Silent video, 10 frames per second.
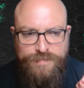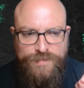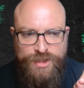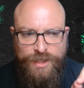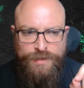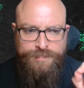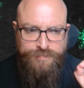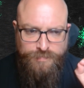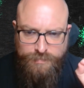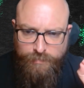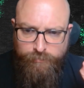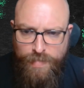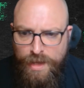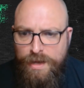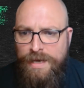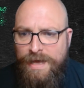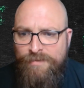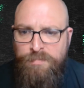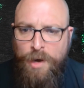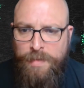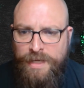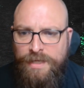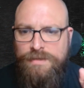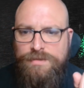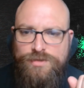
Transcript: So love bombing.